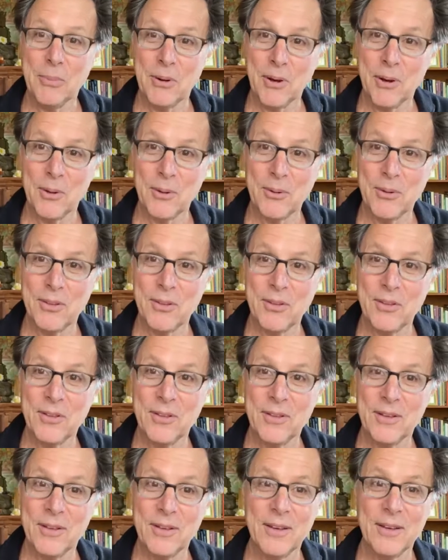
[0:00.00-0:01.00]

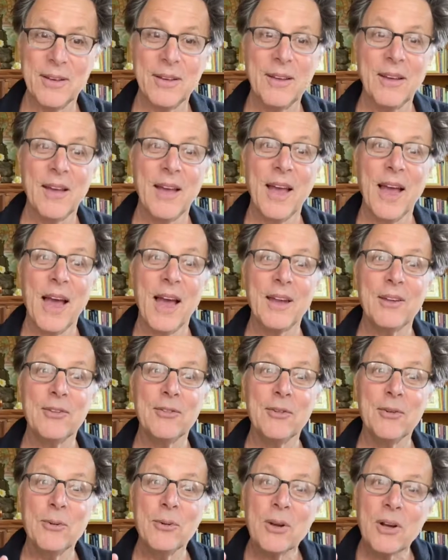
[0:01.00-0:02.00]
both,
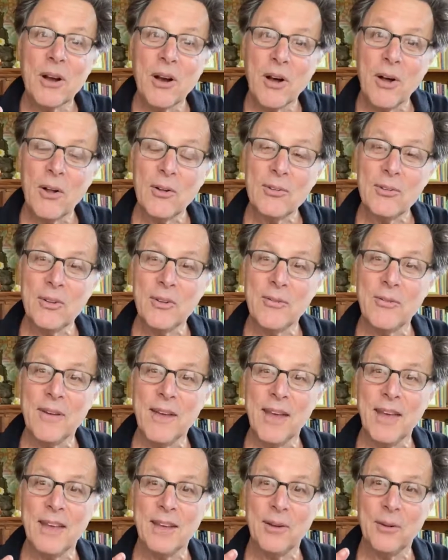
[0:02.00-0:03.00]
and to
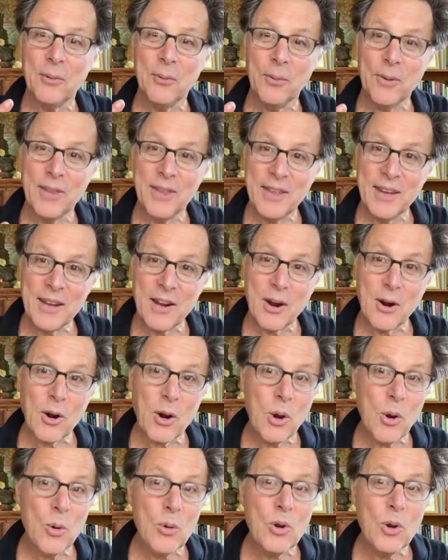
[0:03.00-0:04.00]
cultivate within
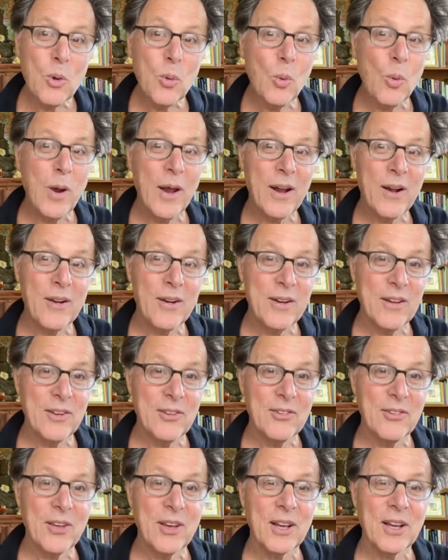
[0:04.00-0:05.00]
our own
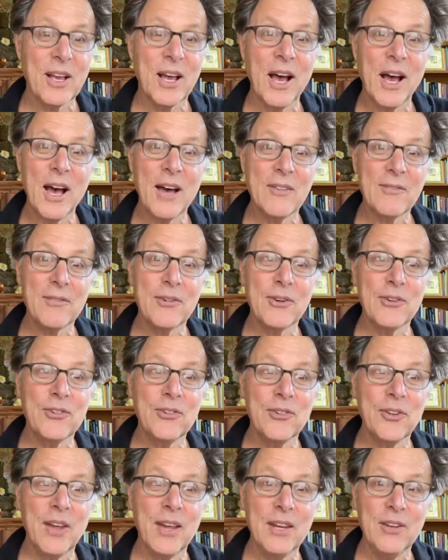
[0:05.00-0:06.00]
awareness a
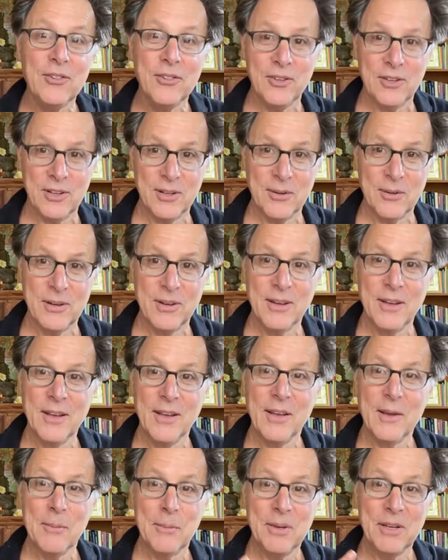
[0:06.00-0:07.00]
conversation
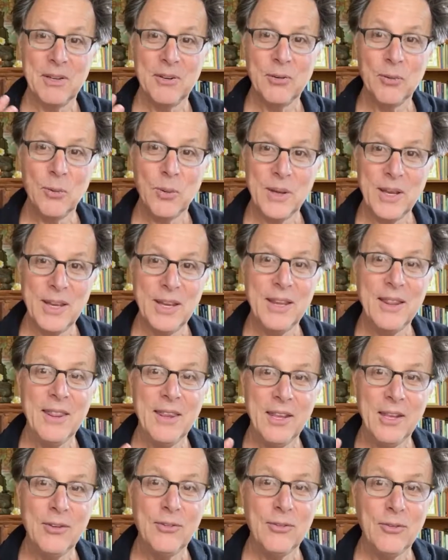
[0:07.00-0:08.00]
between
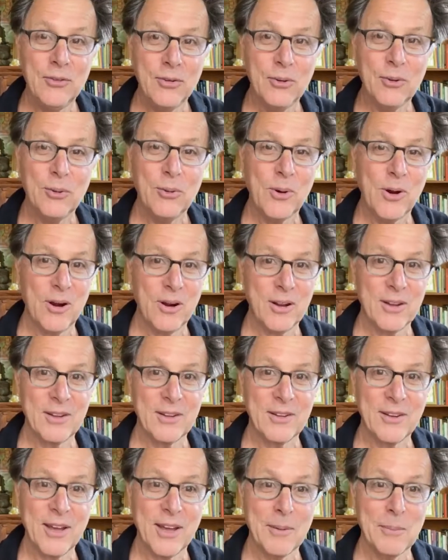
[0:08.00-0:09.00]
these two
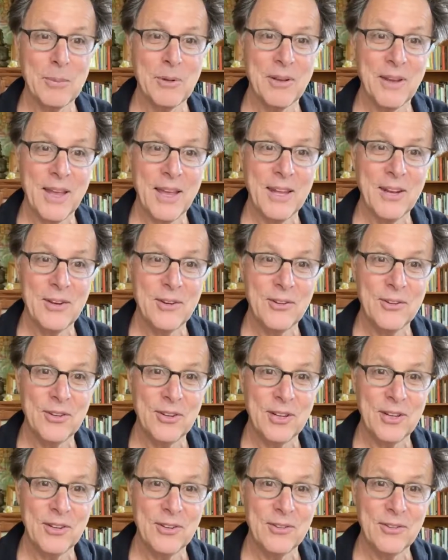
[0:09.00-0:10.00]
archetypal
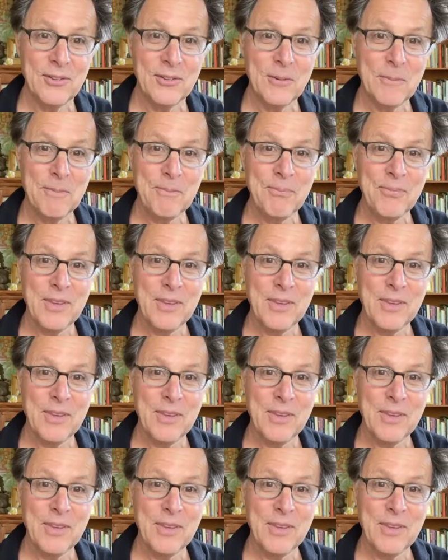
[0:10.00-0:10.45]
energies,